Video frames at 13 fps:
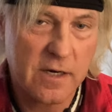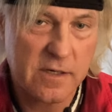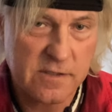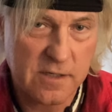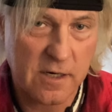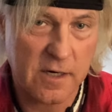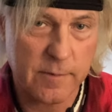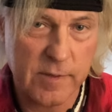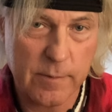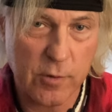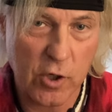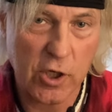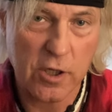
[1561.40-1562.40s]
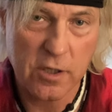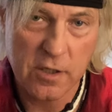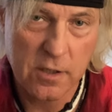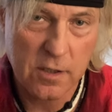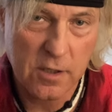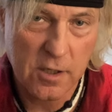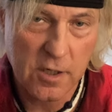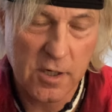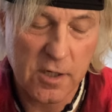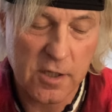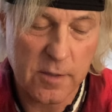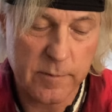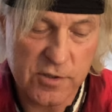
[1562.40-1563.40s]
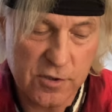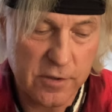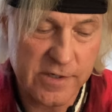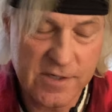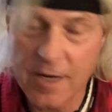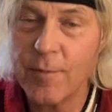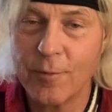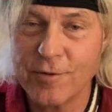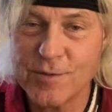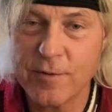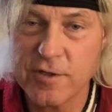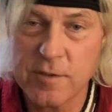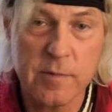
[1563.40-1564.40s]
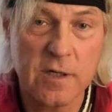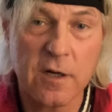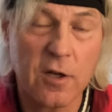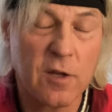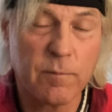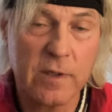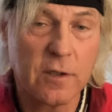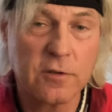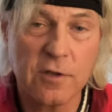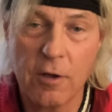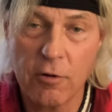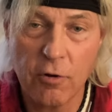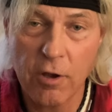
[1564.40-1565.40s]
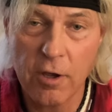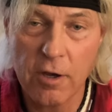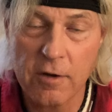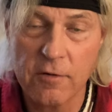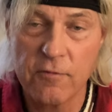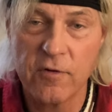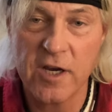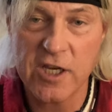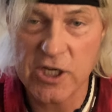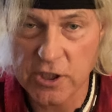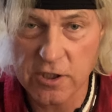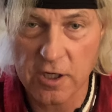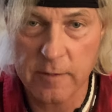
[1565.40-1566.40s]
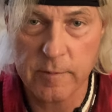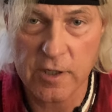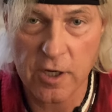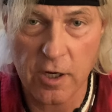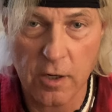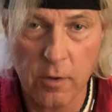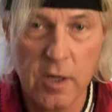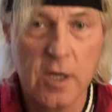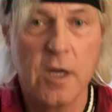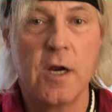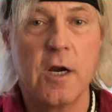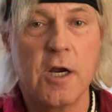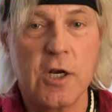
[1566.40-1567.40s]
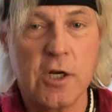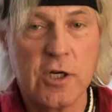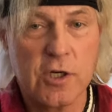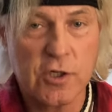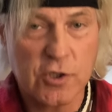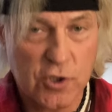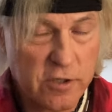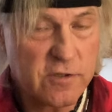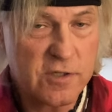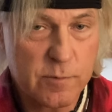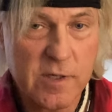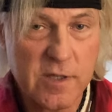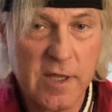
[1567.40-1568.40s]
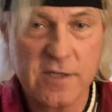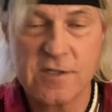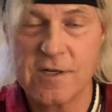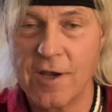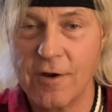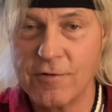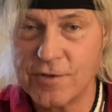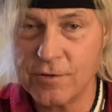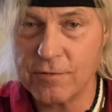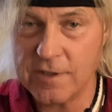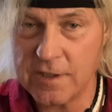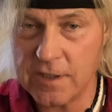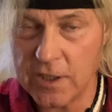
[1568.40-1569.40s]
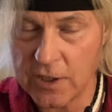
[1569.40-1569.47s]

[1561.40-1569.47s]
Sorry, people. The Missouri temple was supposed to have been built a long fucking time ago. Joseph Smith has to go to the